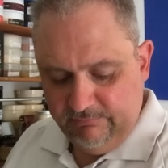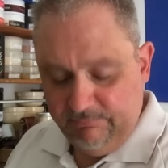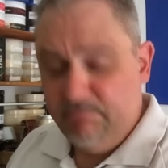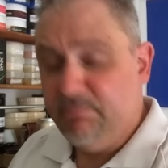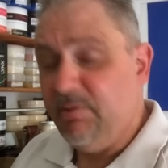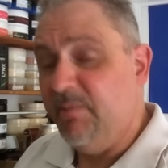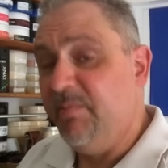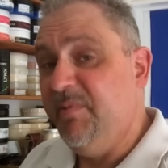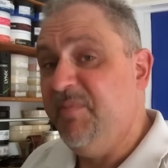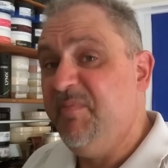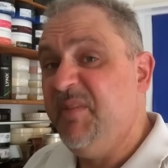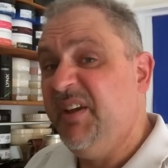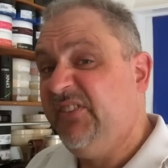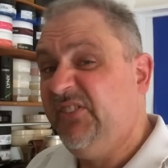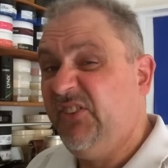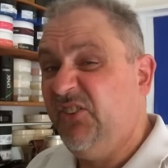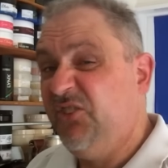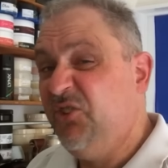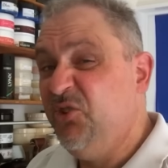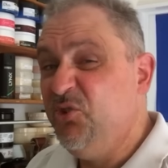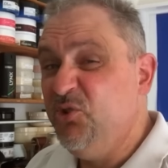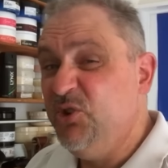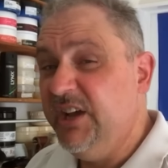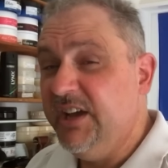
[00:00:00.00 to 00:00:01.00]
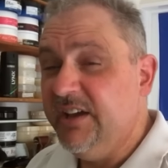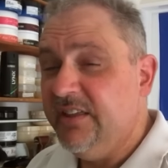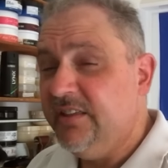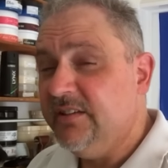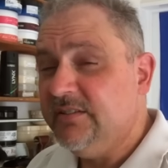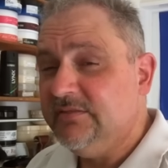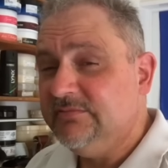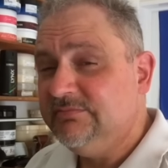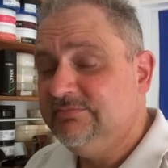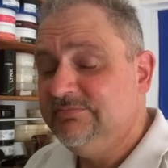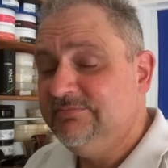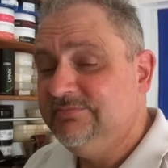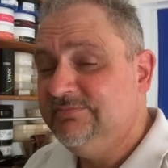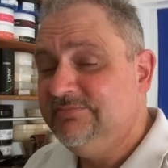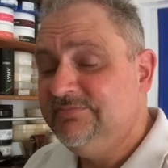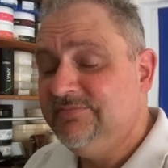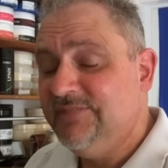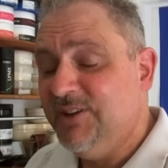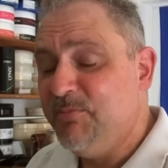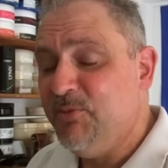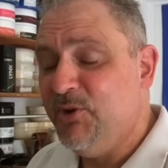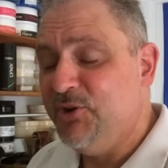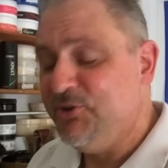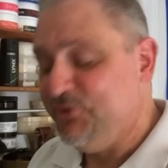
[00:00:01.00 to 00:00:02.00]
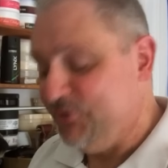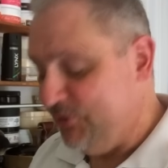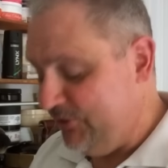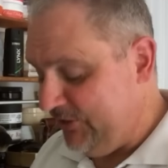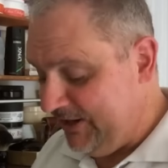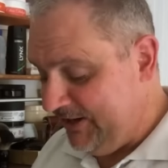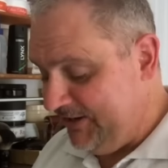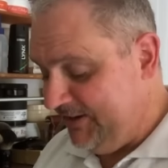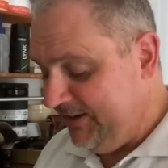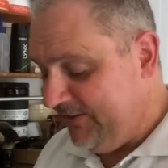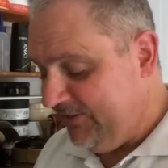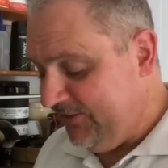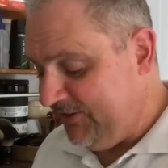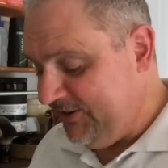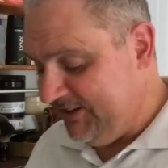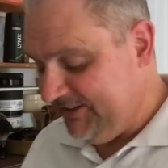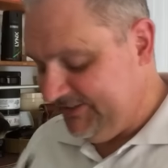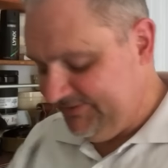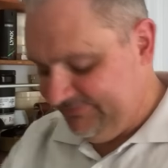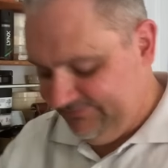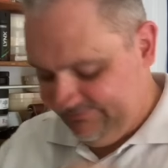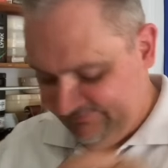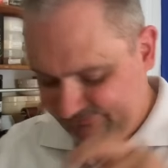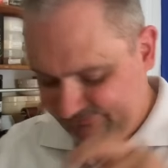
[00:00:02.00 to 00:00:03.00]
Probably mix the two together. I might try that another day.